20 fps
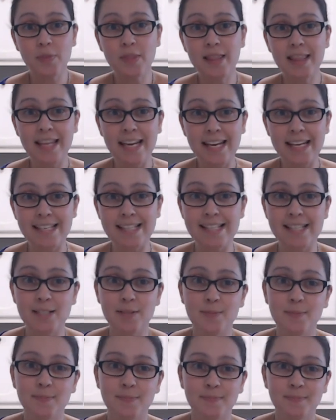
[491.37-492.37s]
Thanks.
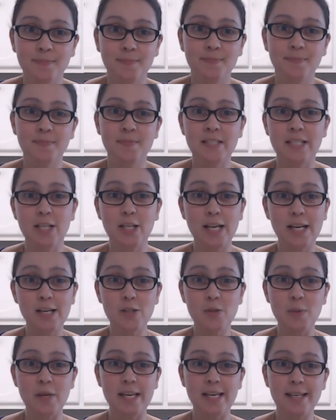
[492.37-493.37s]
See you next
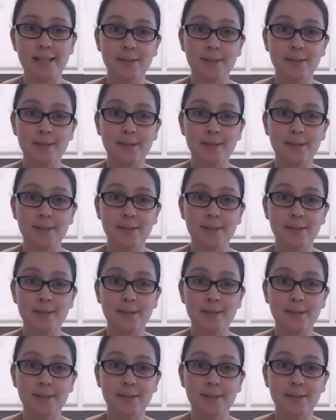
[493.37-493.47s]
week.